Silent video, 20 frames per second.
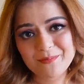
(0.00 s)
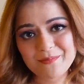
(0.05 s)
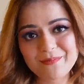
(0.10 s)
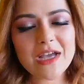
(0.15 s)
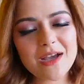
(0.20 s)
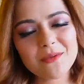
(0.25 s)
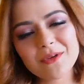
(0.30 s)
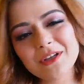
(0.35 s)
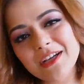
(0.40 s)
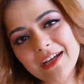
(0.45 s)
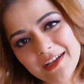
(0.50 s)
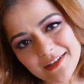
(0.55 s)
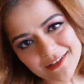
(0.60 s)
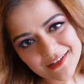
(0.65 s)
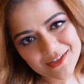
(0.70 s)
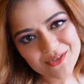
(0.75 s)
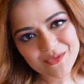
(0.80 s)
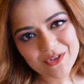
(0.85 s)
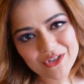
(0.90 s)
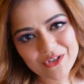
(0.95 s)
I'm gonna end
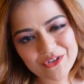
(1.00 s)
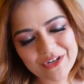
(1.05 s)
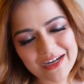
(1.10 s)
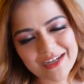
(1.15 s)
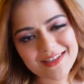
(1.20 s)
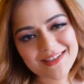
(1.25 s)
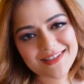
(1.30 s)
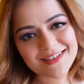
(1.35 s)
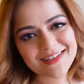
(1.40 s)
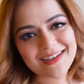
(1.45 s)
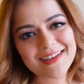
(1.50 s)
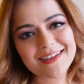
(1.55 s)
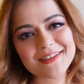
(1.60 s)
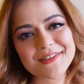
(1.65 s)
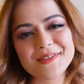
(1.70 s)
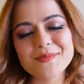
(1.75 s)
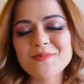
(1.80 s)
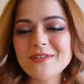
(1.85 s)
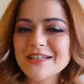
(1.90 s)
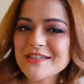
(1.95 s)
this video right here,
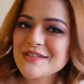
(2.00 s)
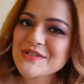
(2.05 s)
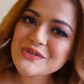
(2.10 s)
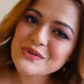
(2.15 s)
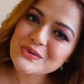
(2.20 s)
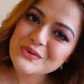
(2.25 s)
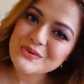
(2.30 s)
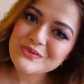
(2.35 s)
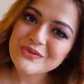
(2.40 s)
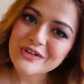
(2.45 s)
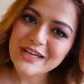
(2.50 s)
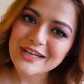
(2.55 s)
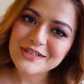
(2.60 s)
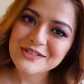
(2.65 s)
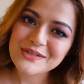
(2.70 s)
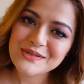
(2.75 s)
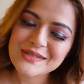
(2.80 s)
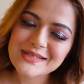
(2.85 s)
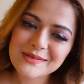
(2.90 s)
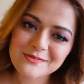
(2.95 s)
guys. Please don't forget
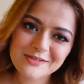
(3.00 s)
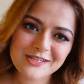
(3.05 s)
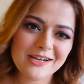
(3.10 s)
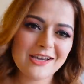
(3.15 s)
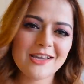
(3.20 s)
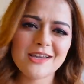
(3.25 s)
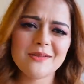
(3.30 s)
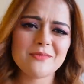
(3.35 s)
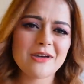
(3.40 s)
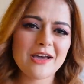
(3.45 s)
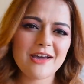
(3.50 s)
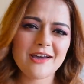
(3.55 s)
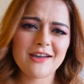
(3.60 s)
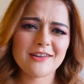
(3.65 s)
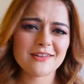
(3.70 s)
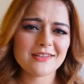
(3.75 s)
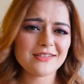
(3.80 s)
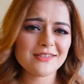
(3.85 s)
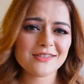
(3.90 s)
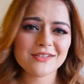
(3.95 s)
to subscribe
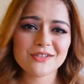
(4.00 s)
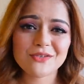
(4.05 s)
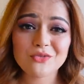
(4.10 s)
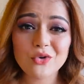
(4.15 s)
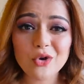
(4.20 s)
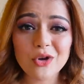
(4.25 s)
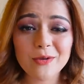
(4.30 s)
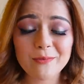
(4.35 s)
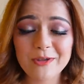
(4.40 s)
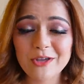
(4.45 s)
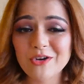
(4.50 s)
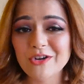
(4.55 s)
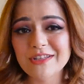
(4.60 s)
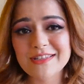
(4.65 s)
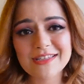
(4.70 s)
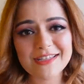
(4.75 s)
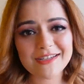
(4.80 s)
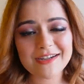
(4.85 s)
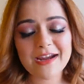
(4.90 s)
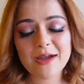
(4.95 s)
and consider following me on
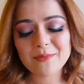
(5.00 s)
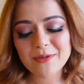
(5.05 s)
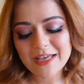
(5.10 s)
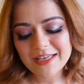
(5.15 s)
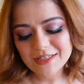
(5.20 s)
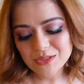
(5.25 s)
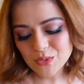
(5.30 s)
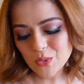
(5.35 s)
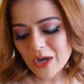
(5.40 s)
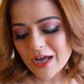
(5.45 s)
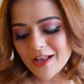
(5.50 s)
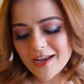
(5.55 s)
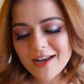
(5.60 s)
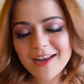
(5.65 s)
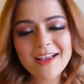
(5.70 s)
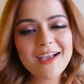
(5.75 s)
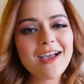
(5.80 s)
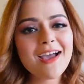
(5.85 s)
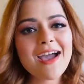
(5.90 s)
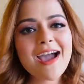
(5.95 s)
Instagram as well.
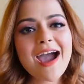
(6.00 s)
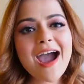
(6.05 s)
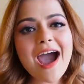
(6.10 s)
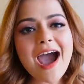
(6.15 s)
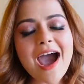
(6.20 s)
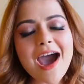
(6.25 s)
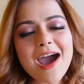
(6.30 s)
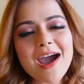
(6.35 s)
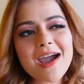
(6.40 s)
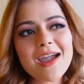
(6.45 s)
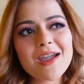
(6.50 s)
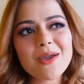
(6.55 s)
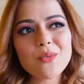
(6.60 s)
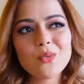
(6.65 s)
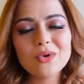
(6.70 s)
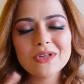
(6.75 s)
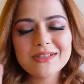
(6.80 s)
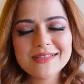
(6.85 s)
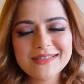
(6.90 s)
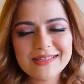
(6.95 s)
I will